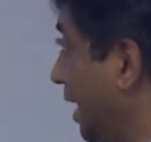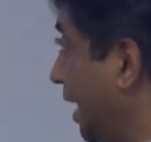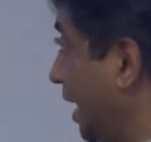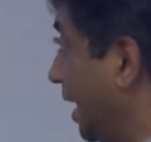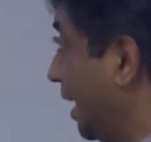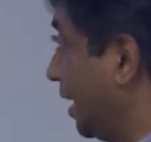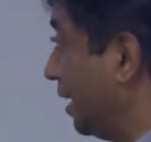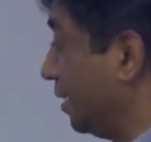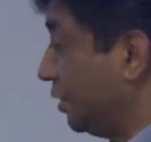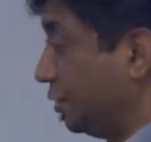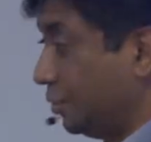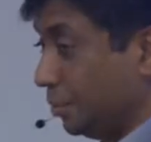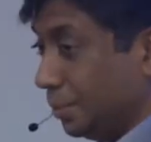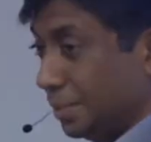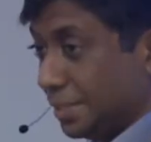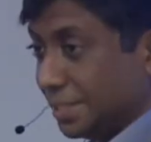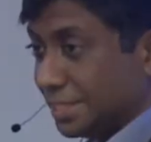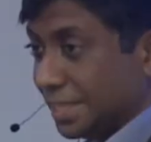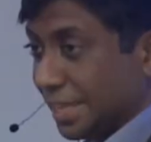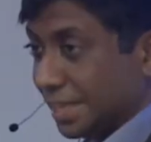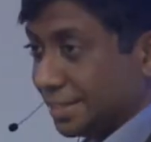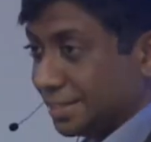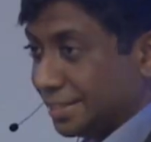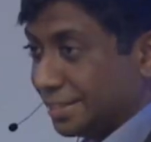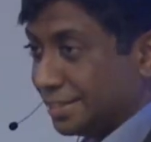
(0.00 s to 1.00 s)
and do
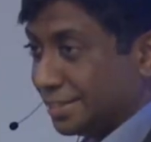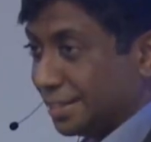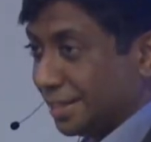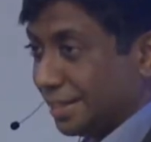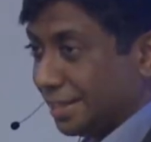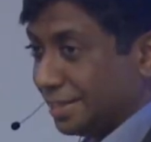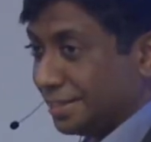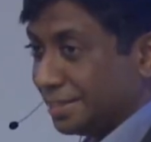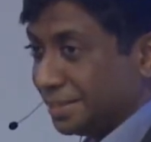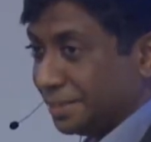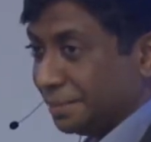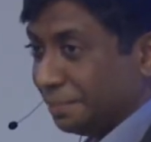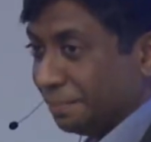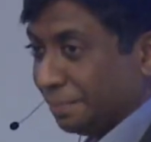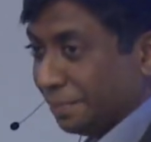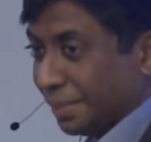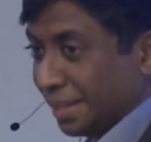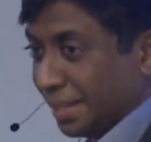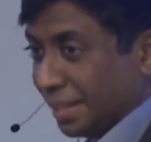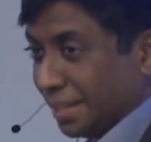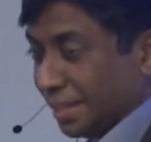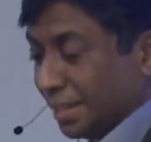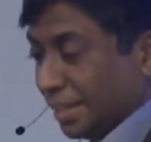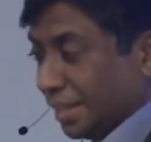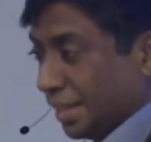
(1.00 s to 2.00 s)
this exercise.
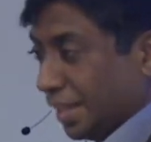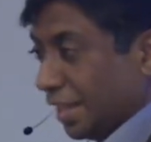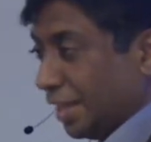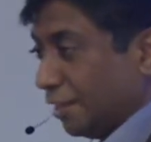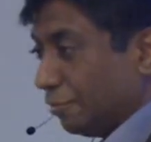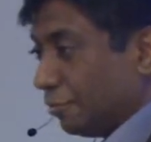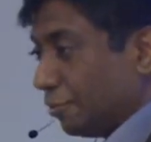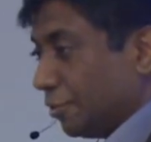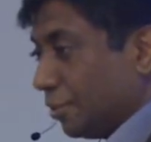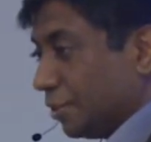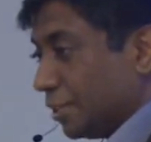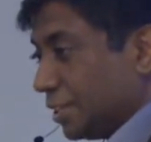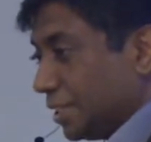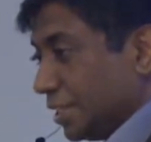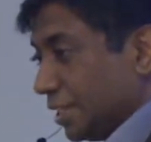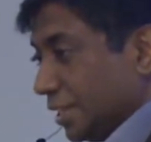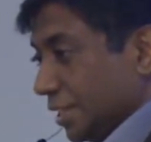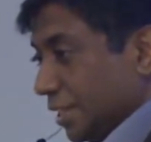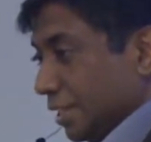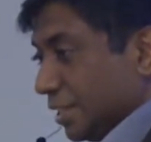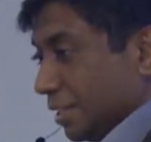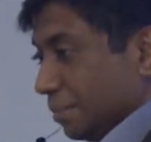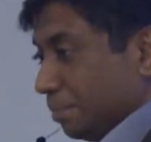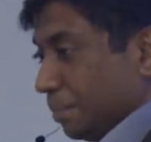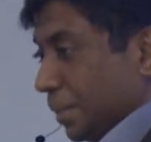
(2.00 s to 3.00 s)
And of course,
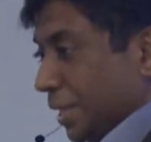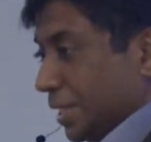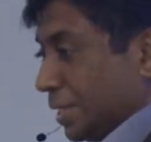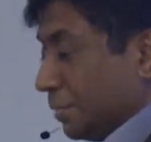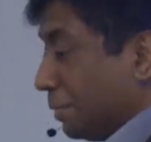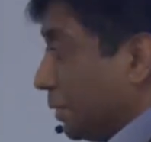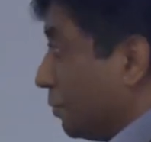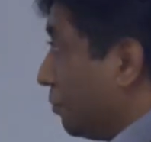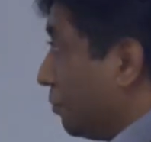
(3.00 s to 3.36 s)
part of the